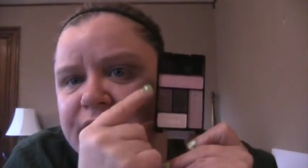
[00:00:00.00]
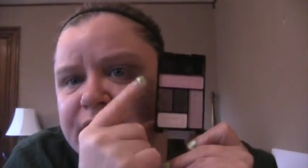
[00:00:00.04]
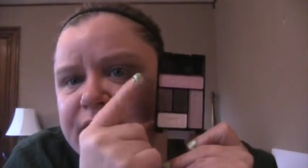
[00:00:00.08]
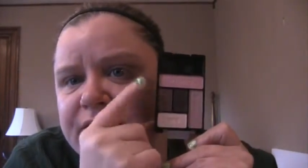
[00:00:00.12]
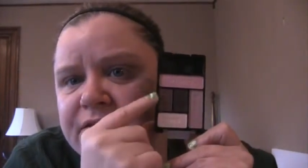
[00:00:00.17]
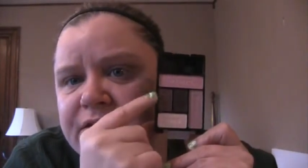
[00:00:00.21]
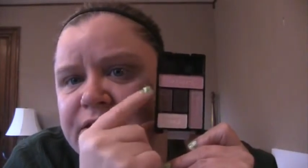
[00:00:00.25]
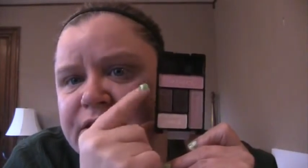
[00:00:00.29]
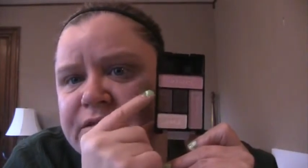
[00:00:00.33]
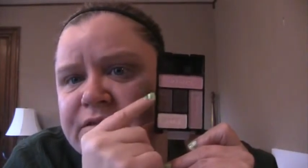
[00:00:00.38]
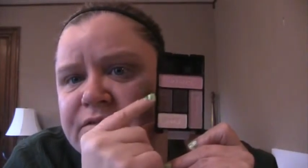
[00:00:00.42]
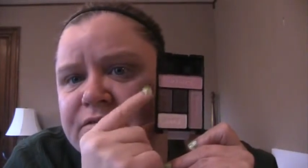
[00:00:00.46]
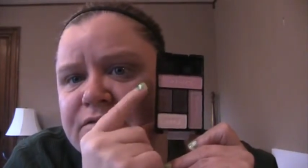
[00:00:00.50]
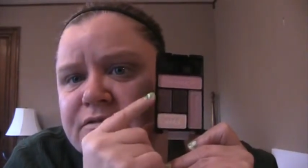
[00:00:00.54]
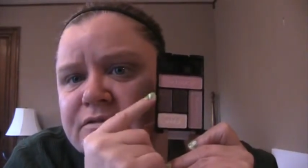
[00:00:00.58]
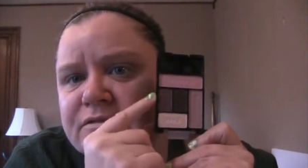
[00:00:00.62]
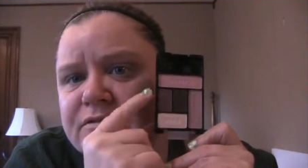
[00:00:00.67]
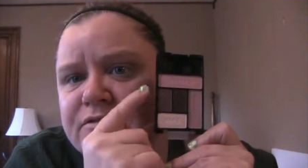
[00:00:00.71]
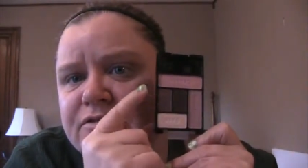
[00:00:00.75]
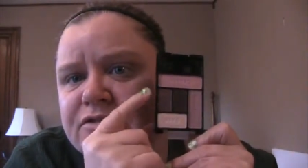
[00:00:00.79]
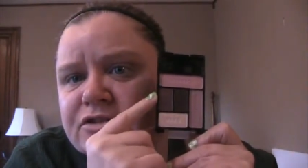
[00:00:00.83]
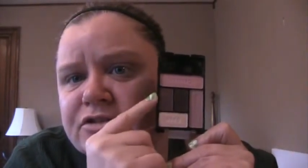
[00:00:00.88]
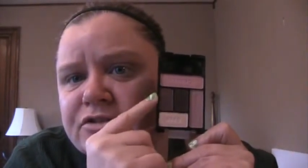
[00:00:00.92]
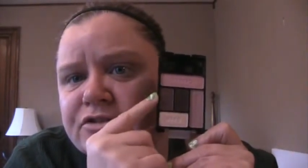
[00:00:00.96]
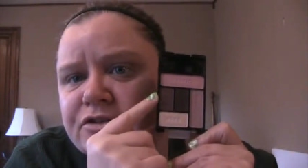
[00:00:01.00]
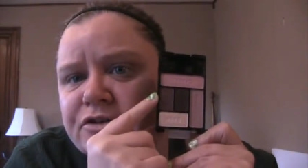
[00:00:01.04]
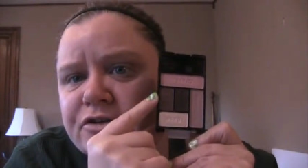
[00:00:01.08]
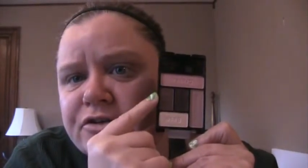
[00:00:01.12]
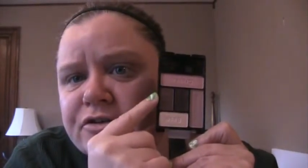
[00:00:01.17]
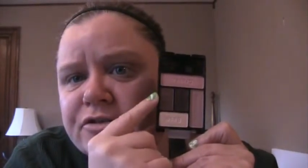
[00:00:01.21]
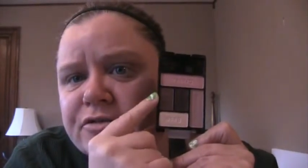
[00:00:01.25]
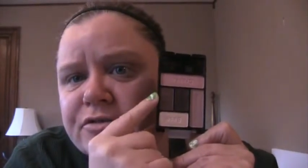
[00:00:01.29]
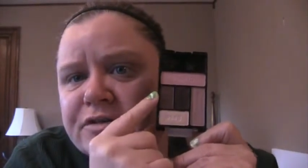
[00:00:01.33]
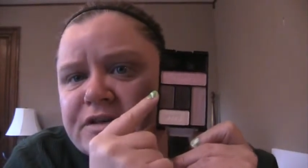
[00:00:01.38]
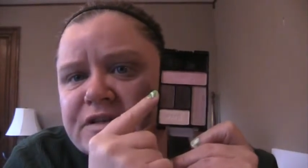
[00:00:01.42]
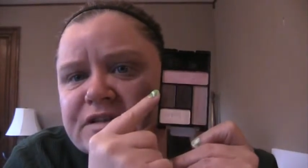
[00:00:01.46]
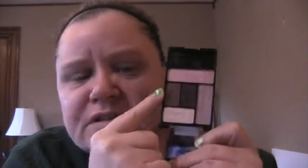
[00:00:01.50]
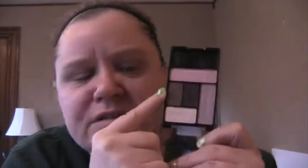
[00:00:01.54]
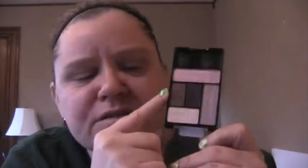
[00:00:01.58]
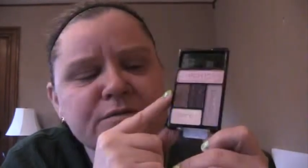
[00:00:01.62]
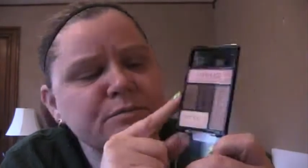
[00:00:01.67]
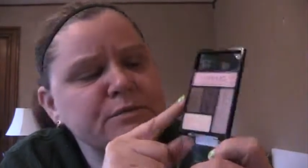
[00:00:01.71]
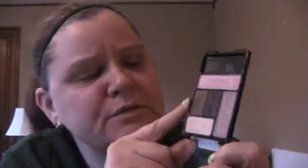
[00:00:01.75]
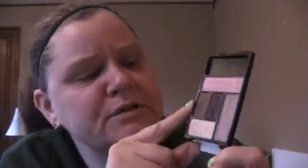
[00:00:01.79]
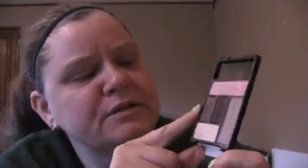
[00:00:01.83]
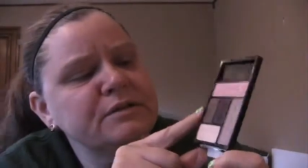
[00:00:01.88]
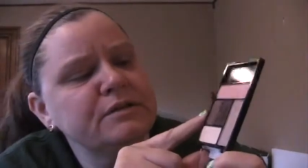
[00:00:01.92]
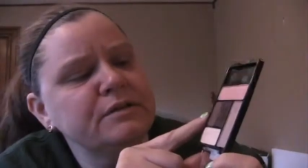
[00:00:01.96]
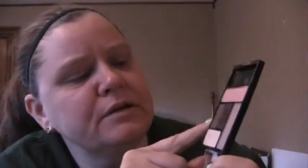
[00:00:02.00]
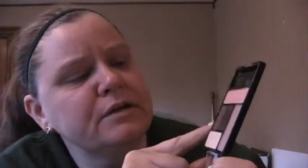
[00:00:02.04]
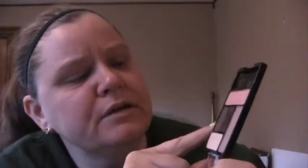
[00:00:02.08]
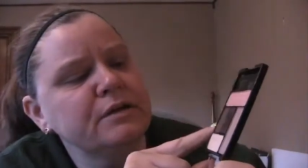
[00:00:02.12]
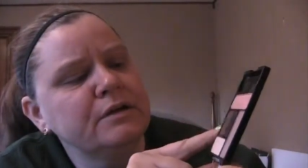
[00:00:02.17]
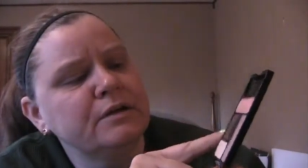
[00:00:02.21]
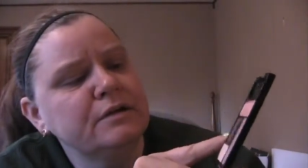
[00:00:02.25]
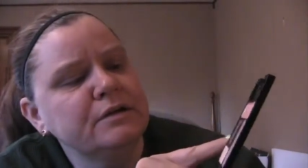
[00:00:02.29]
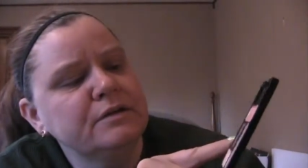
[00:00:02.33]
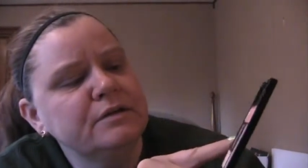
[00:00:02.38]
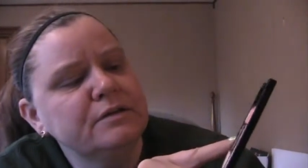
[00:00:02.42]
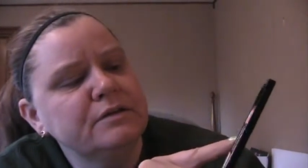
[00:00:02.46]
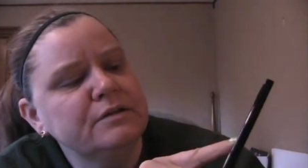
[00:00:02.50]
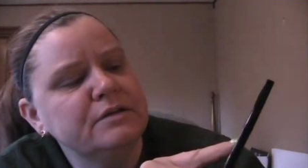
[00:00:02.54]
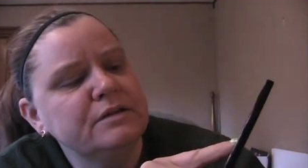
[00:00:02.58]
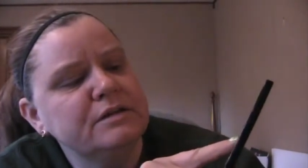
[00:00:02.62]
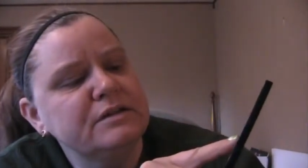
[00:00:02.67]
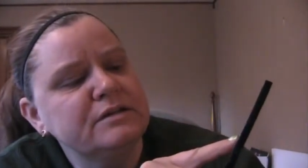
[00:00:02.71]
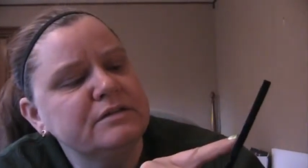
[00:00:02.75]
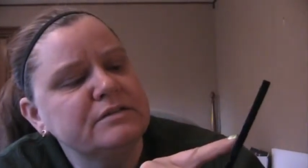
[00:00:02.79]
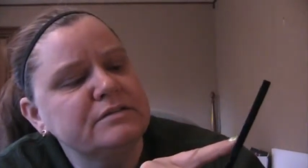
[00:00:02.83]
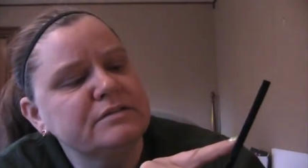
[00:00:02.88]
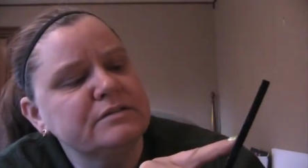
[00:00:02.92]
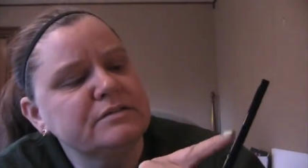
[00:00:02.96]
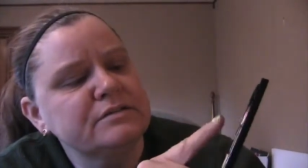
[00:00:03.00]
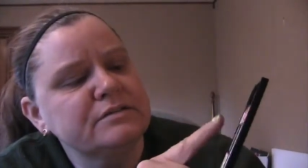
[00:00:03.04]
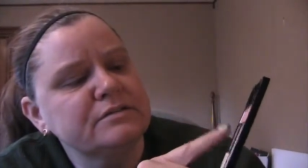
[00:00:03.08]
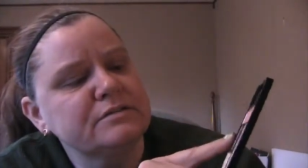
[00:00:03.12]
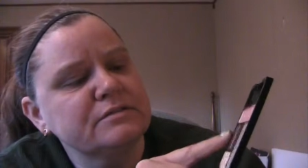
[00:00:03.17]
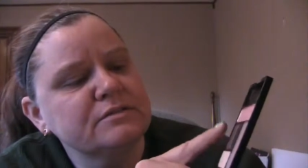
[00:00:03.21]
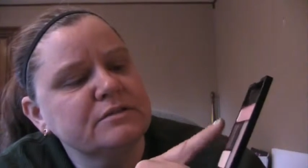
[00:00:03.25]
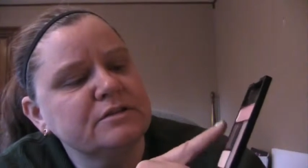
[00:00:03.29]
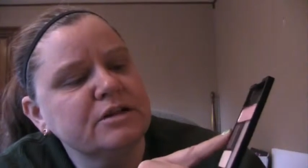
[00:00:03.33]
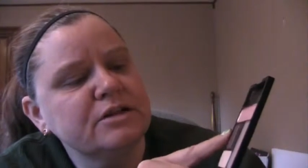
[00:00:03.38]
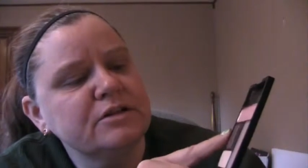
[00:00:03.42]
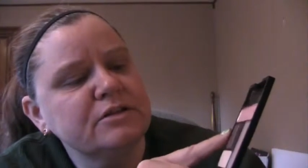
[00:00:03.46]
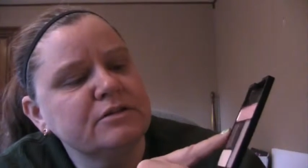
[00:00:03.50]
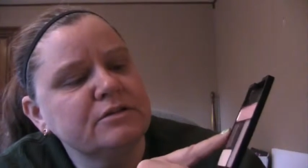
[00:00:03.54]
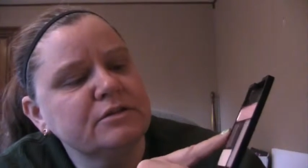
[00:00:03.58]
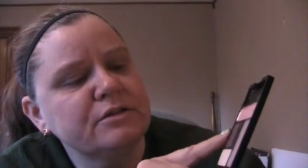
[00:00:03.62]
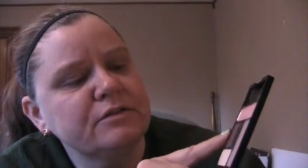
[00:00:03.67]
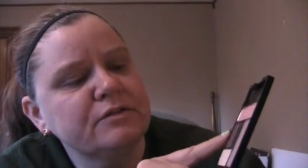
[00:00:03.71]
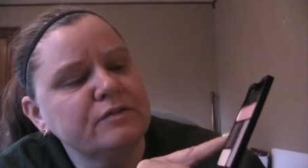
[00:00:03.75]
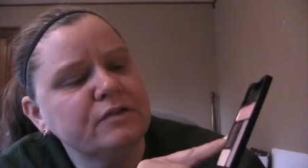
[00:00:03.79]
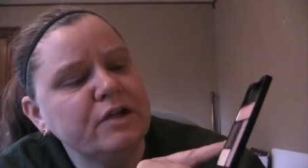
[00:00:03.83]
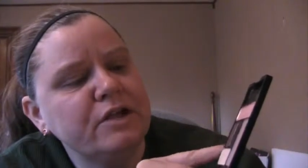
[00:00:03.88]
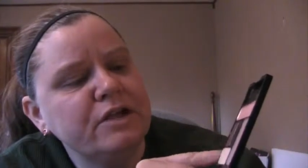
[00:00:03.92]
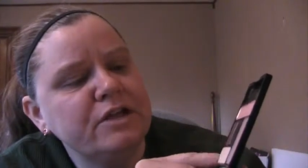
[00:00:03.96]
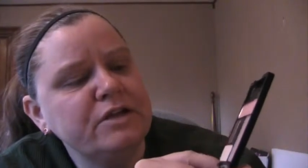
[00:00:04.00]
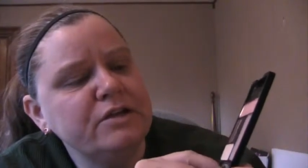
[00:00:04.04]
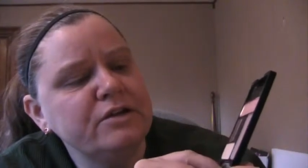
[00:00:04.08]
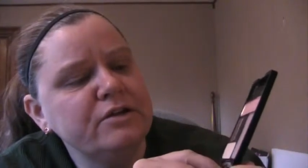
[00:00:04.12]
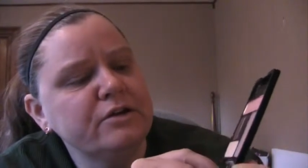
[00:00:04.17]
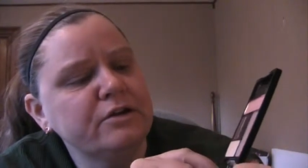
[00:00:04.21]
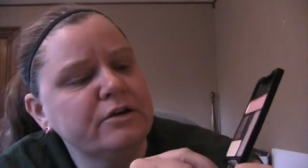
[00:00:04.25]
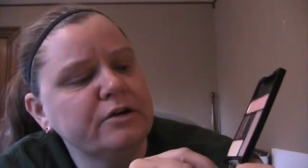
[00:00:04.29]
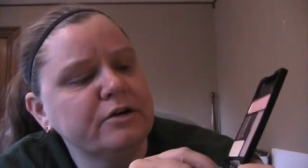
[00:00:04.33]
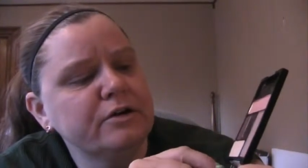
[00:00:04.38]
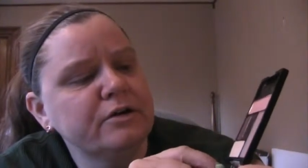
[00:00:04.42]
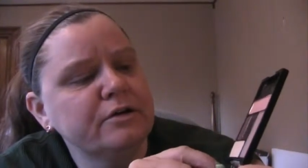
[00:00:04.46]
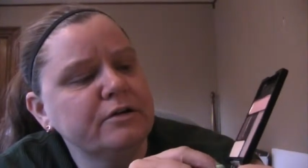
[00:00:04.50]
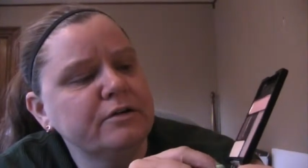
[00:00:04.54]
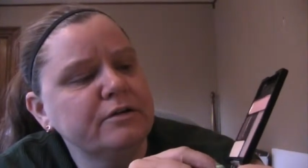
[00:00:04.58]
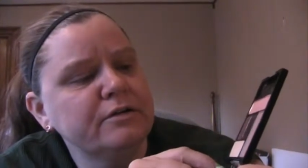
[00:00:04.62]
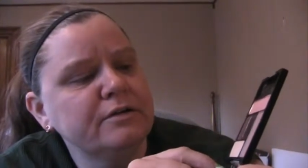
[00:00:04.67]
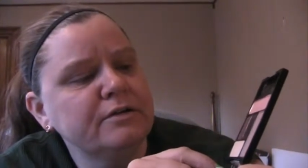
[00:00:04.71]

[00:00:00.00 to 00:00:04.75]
You can do your crease with this color over here.